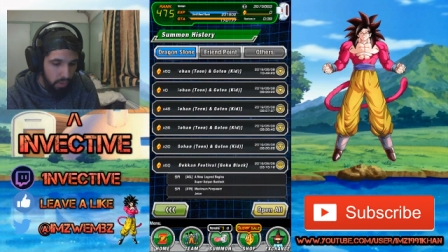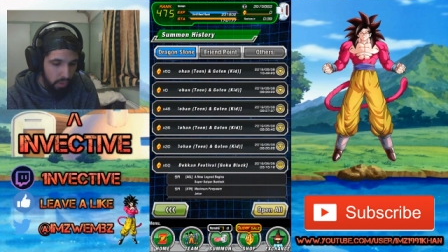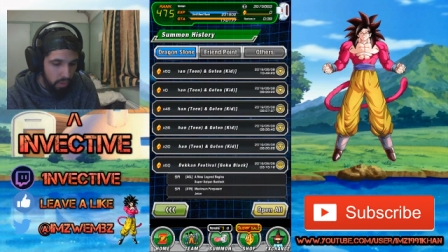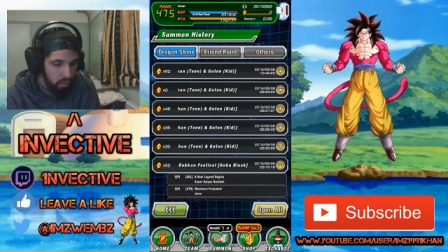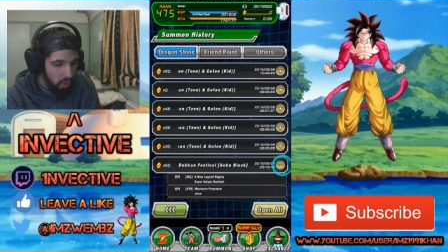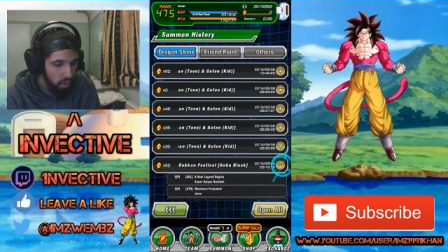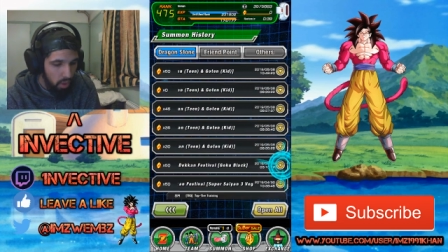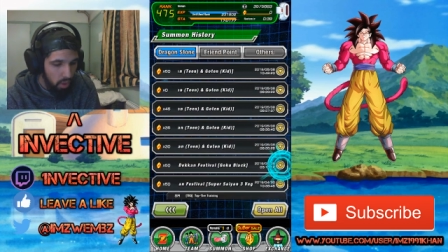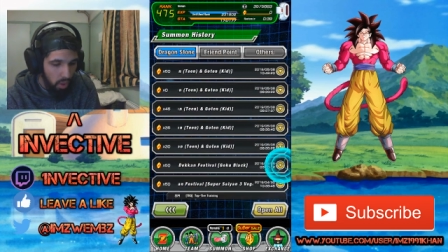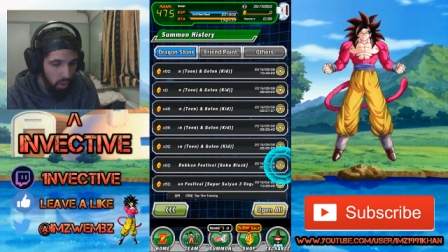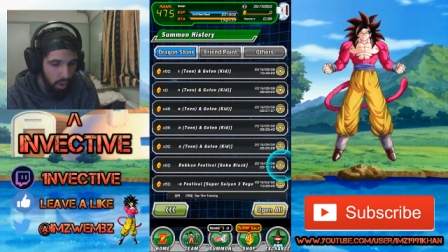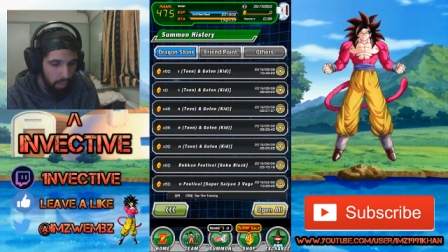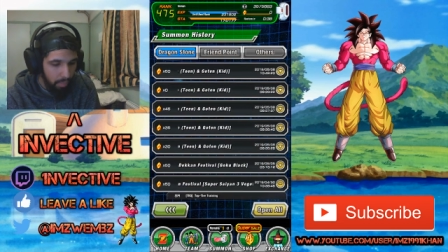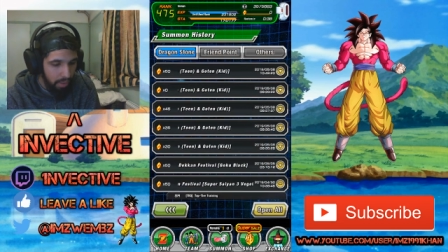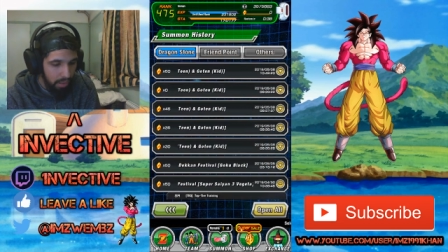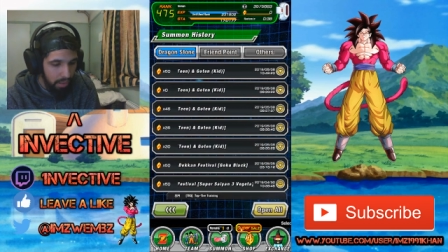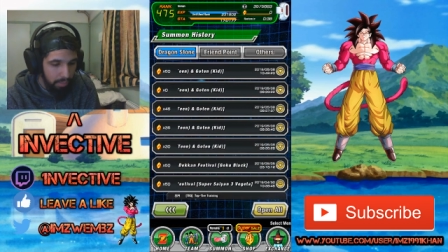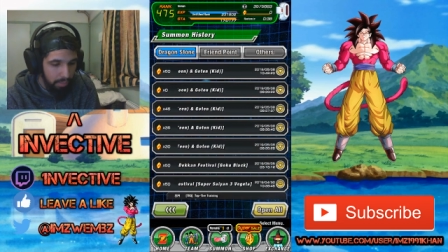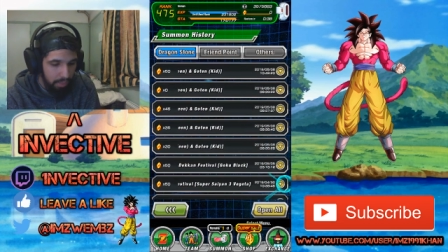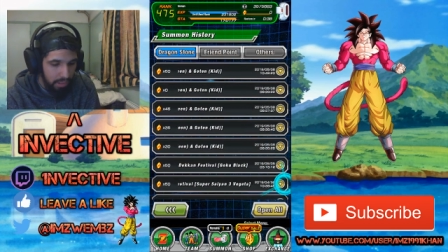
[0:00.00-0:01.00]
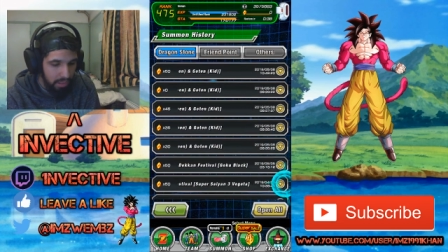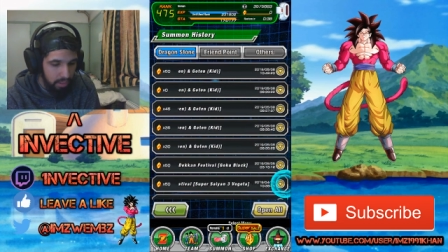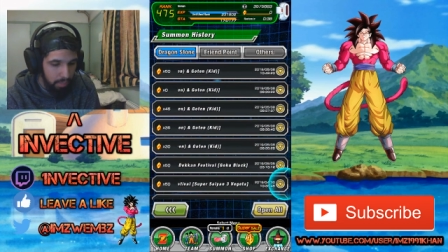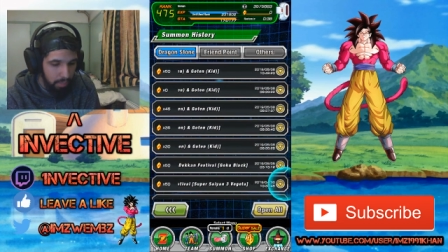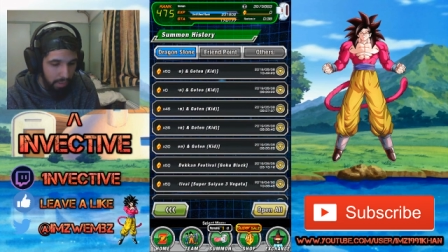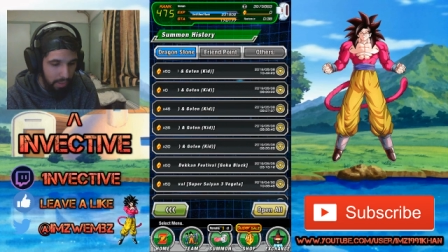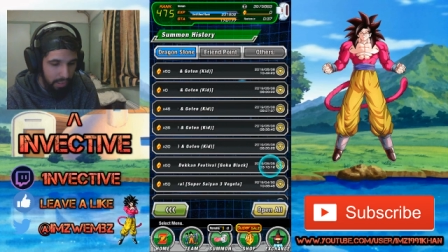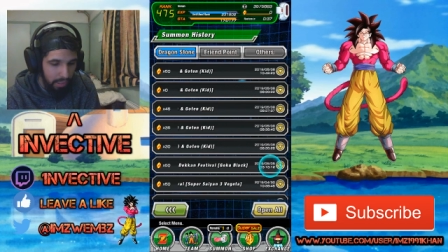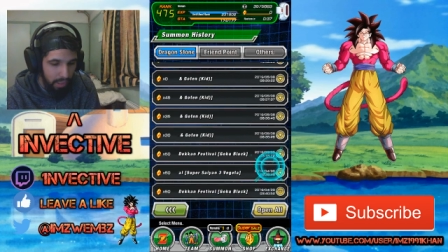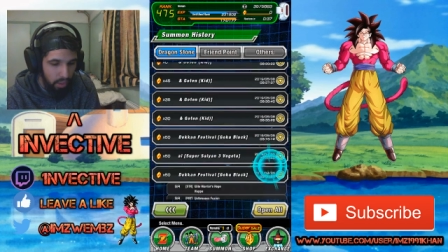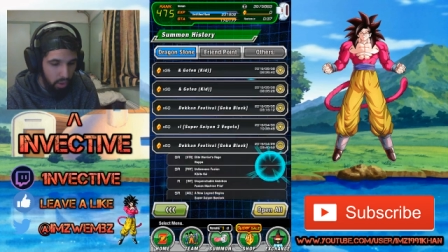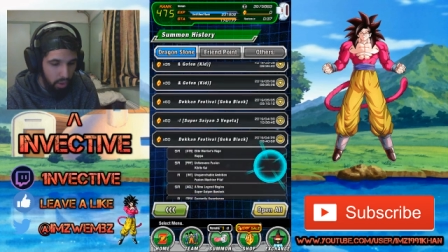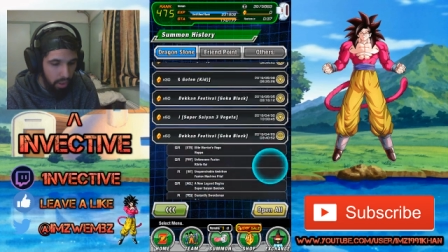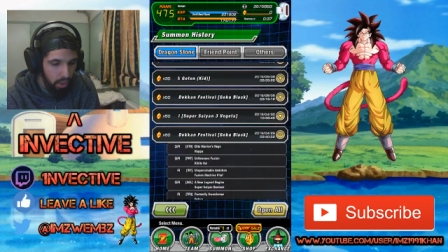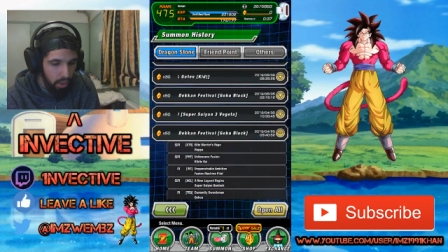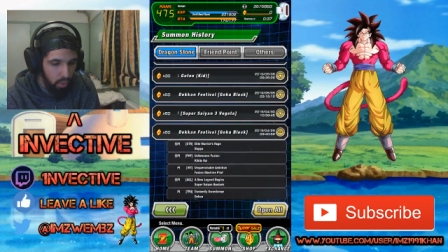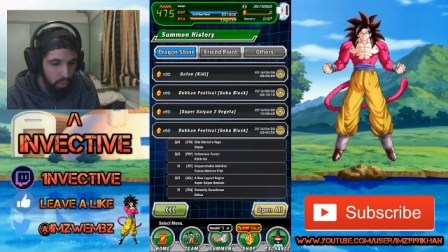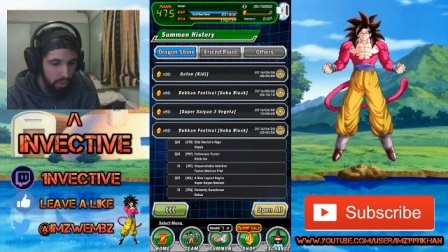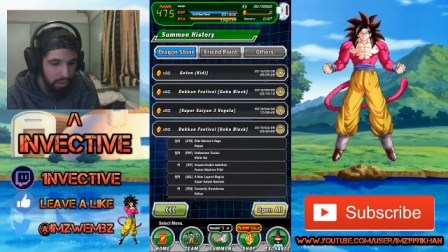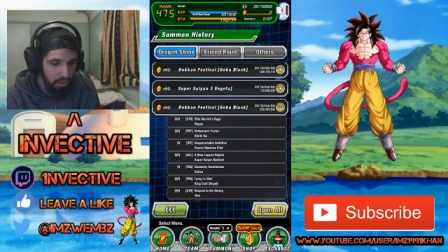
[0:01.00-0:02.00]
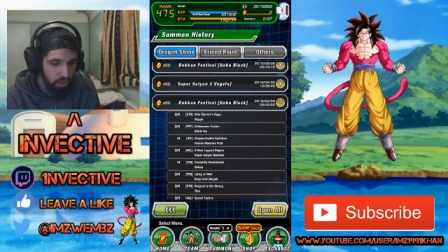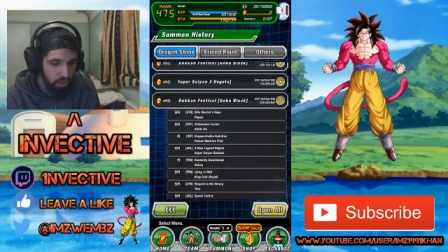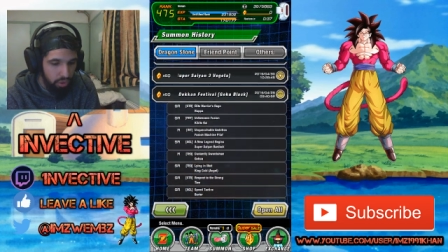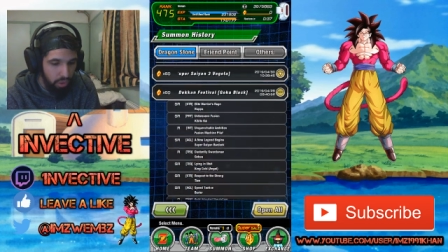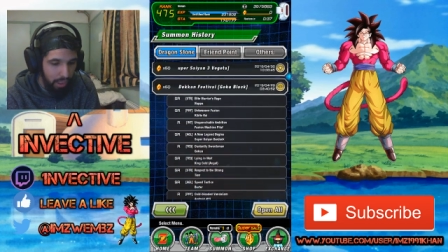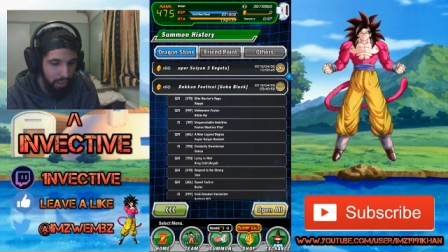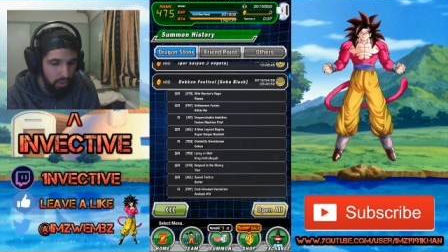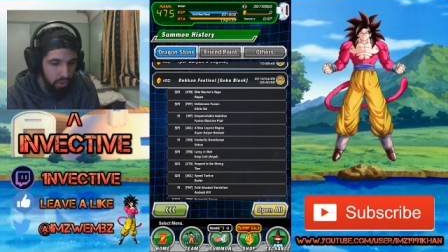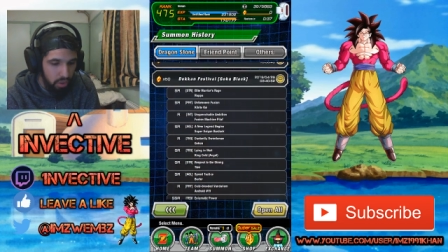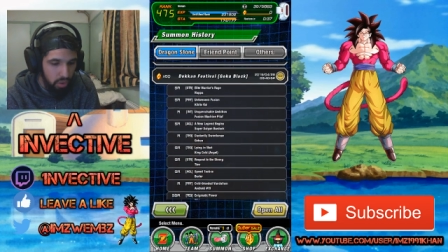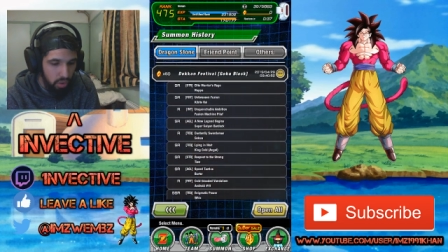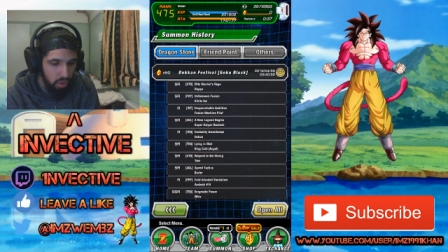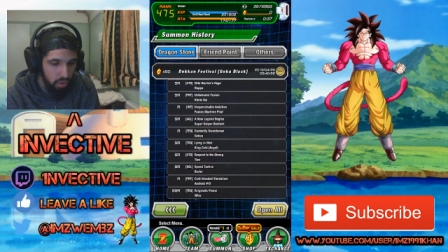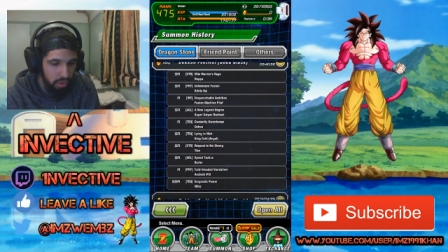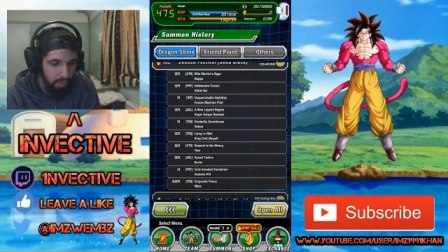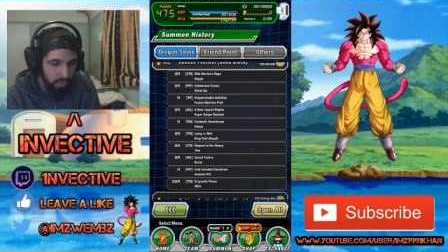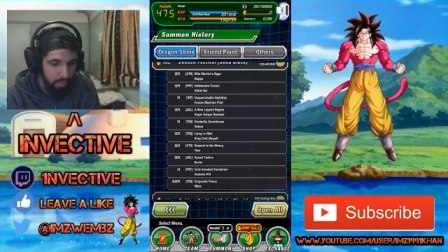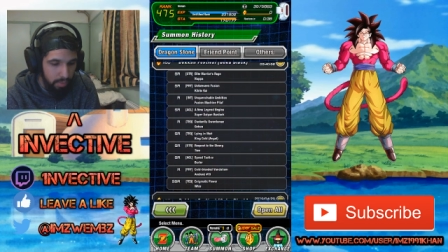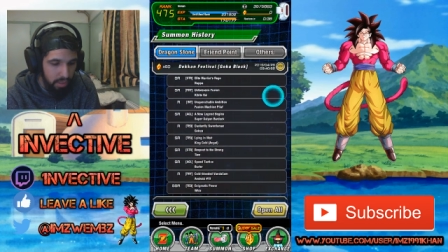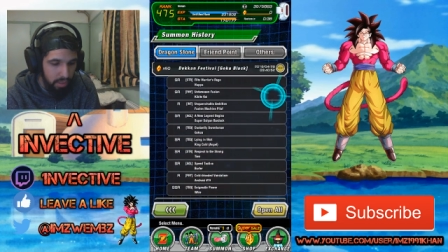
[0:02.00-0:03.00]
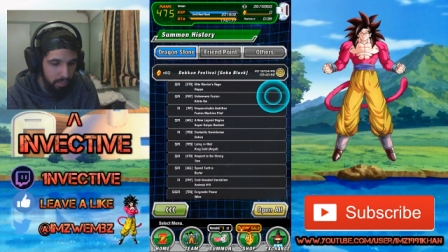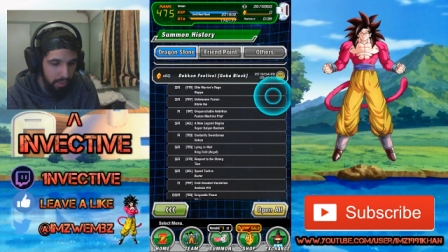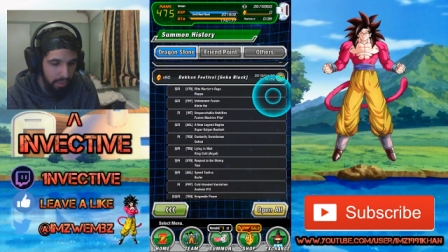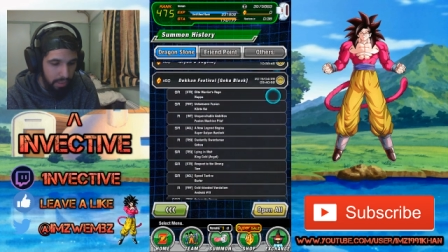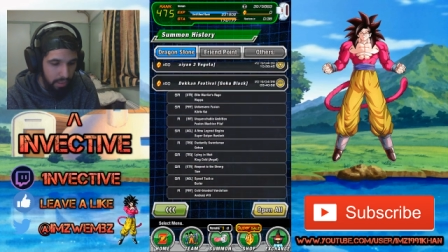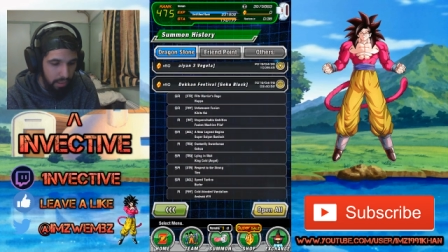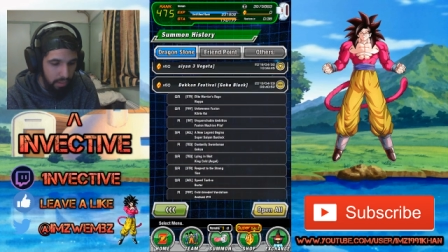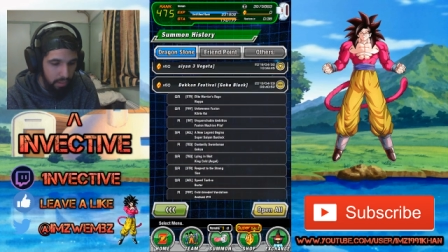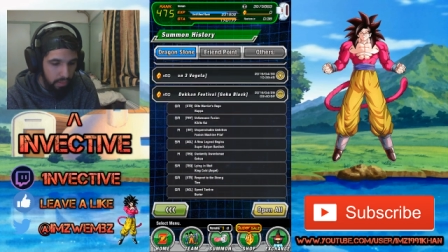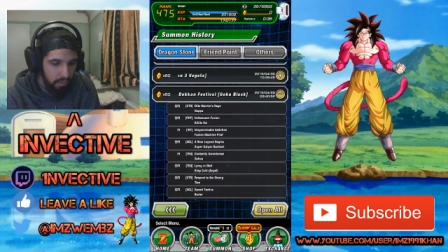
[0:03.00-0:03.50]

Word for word: There's a lot of money being spent here. Look at all these dragon stones I've been spending.